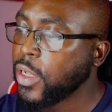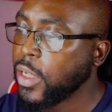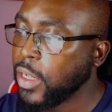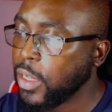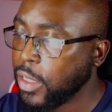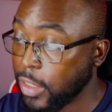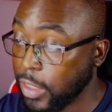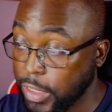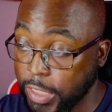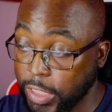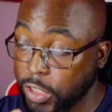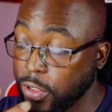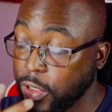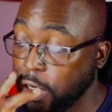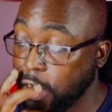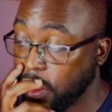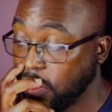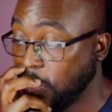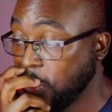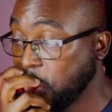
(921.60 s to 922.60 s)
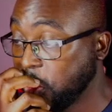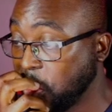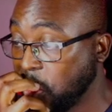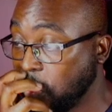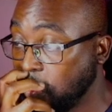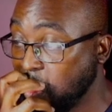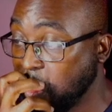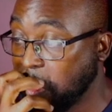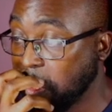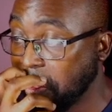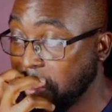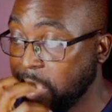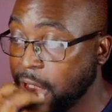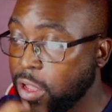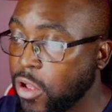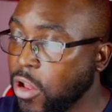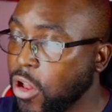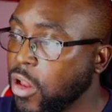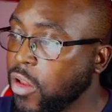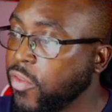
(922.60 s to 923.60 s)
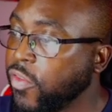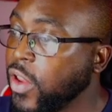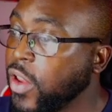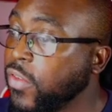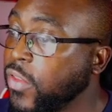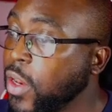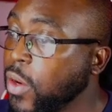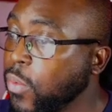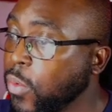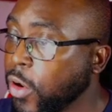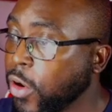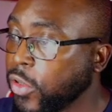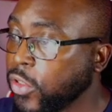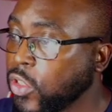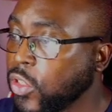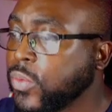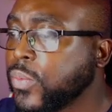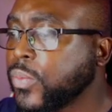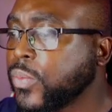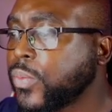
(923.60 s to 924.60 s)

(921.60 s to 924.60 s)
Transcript: uh, a devotional book called Faith and Works.